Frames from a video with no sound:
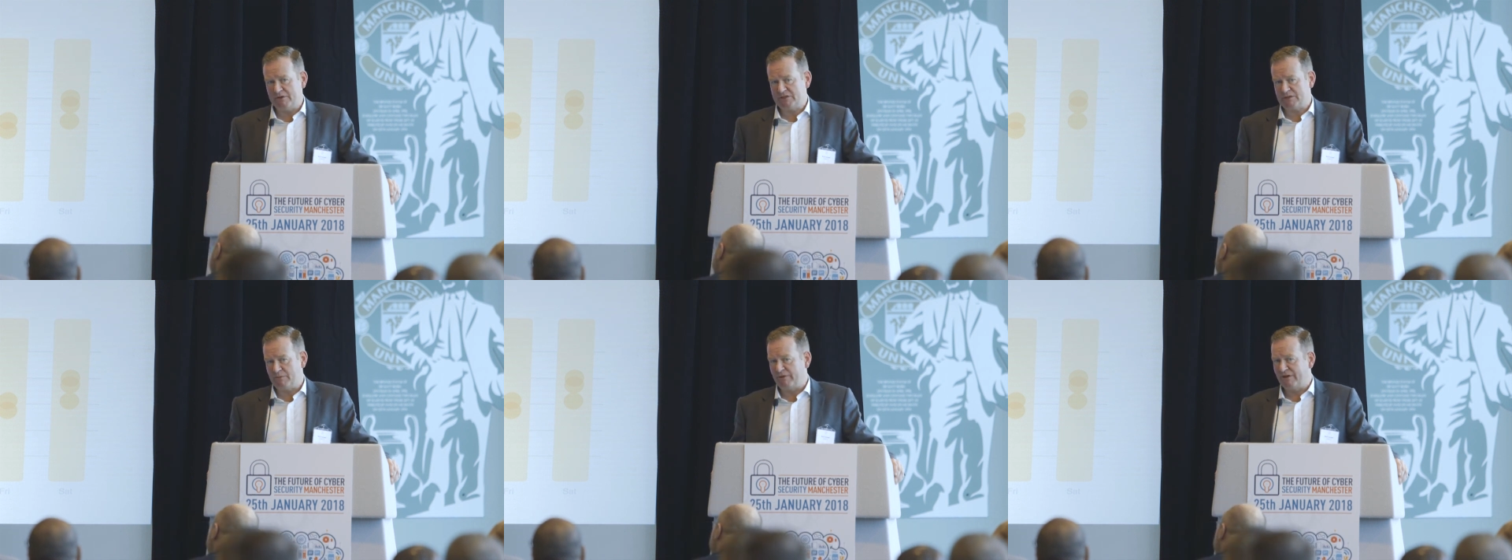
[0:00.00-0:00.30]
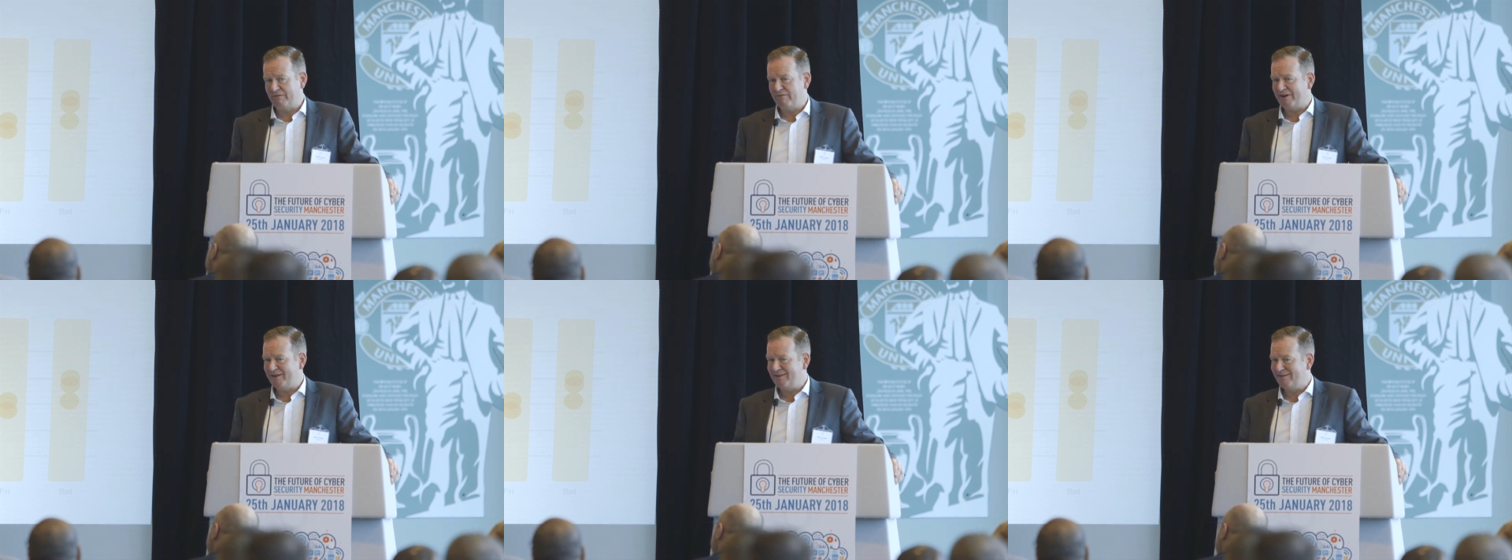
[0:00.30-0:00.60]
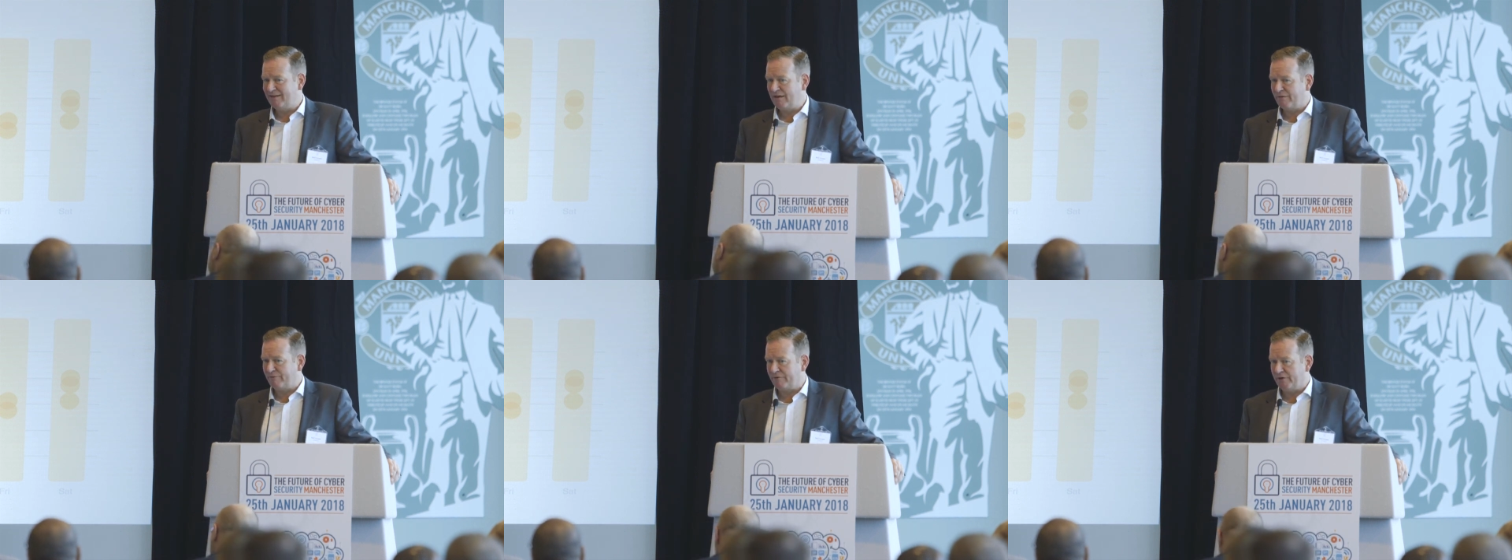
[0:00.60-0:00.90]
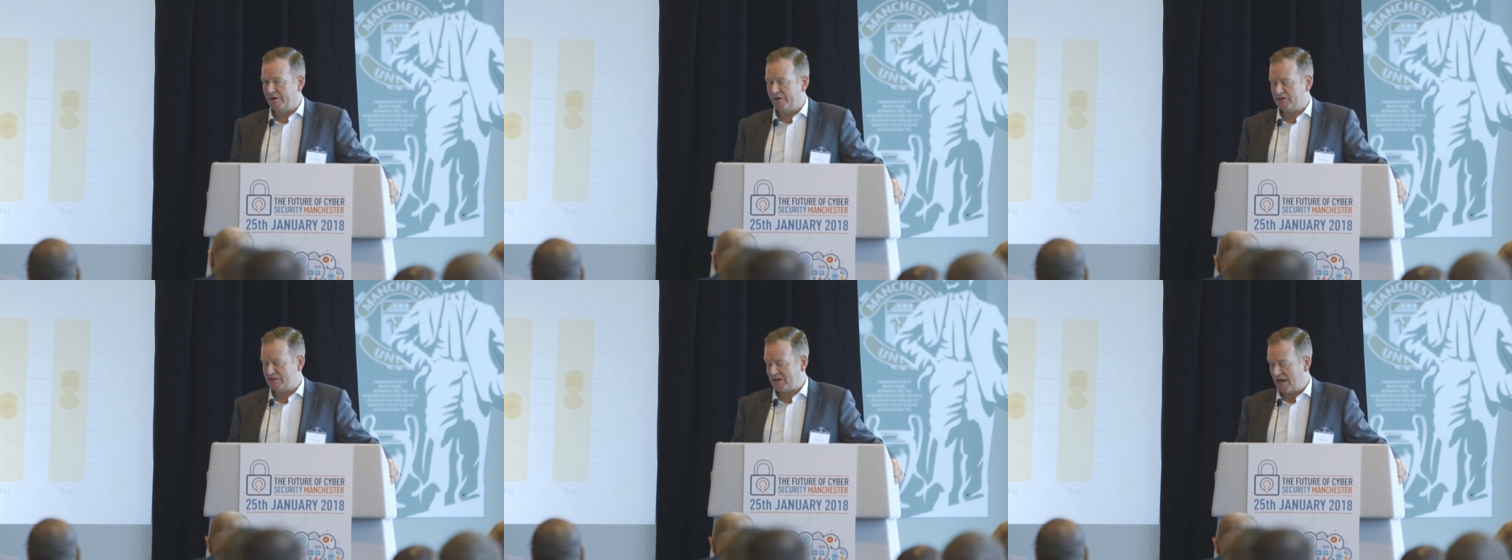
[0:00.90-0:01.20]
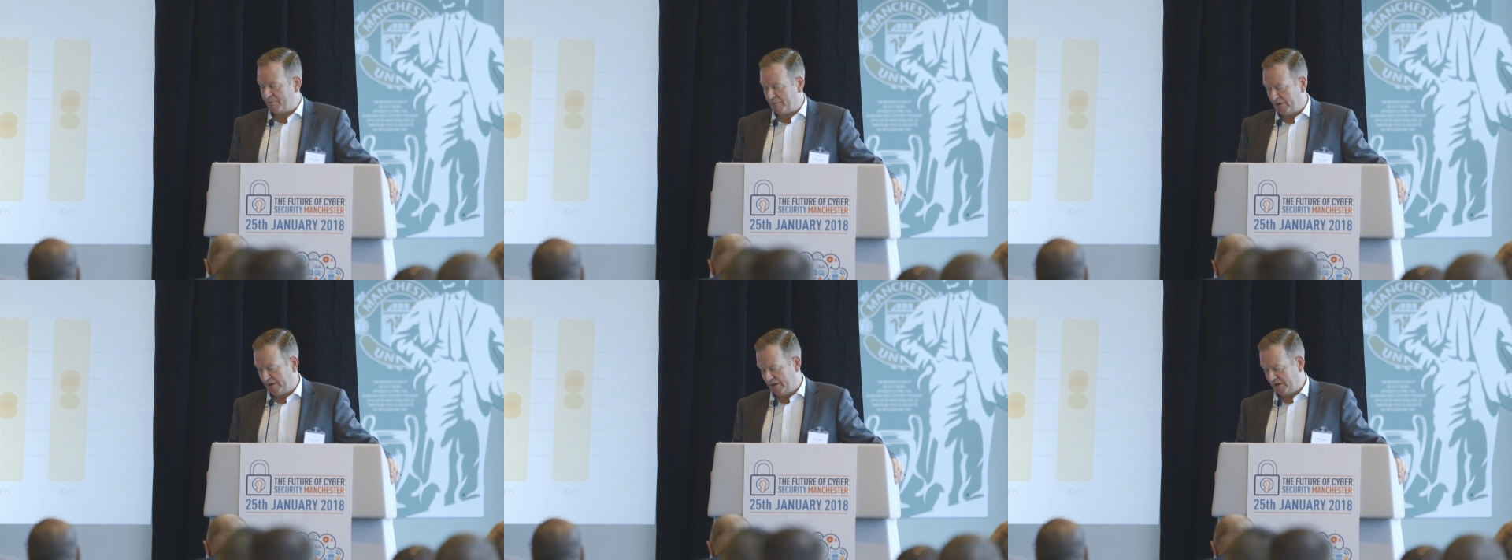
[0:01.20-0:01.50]
but something very different is
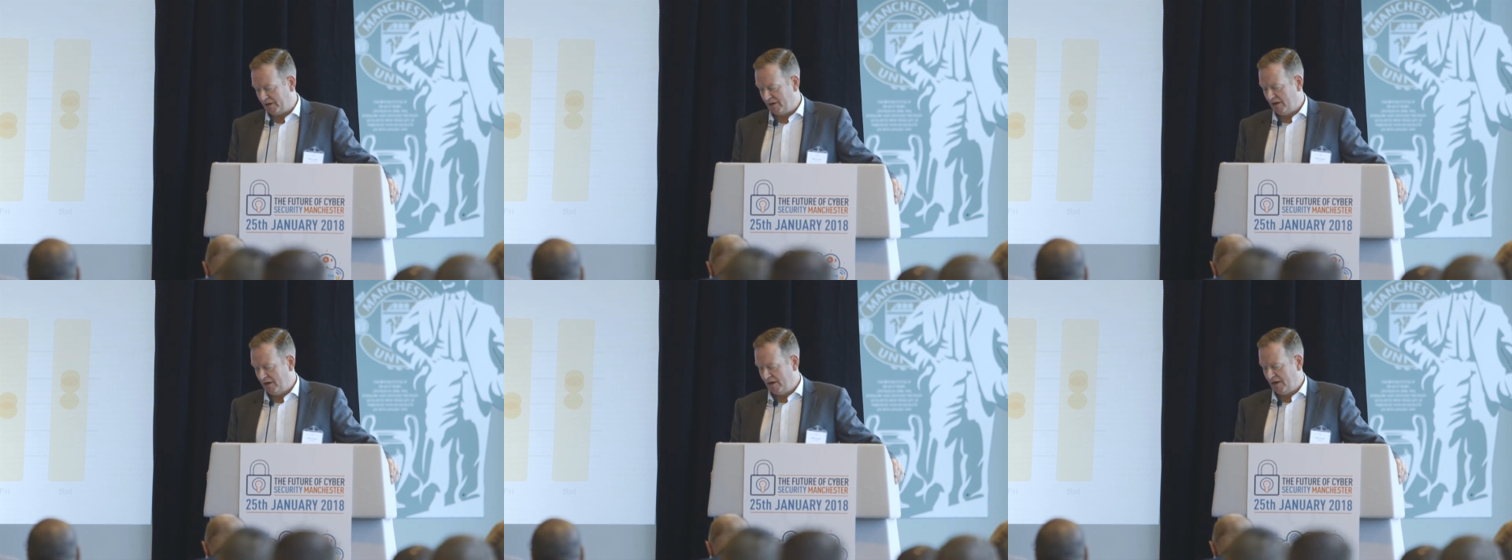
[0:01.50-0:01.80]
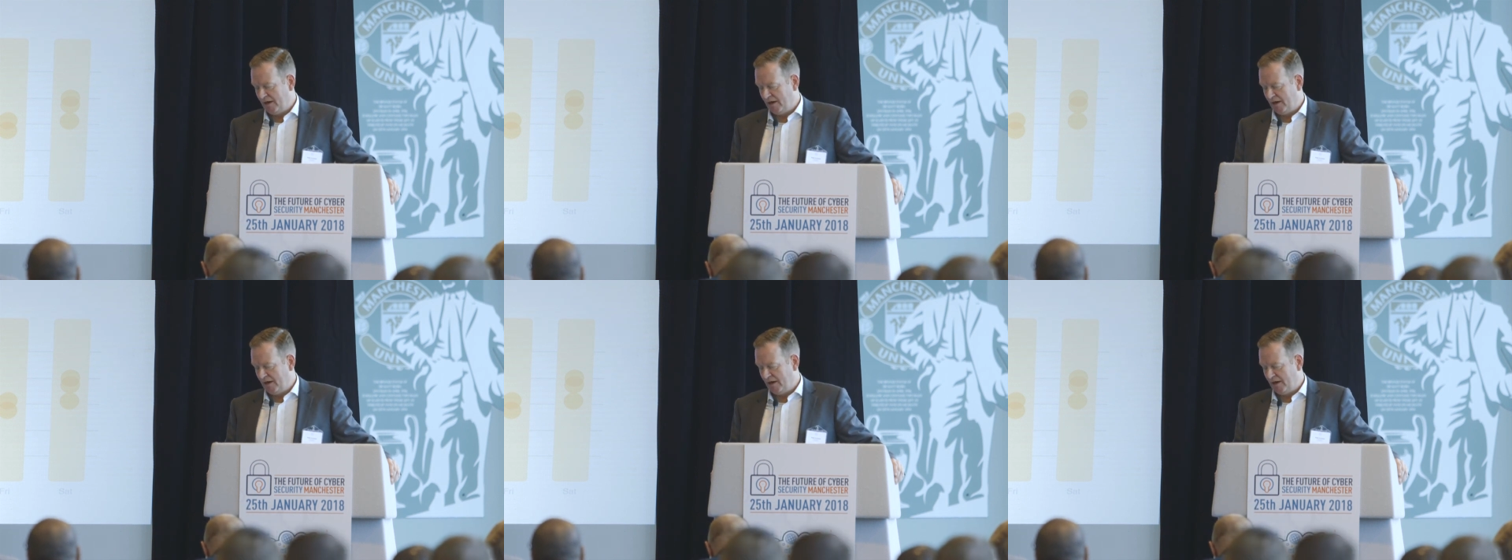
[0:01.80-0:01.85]
happening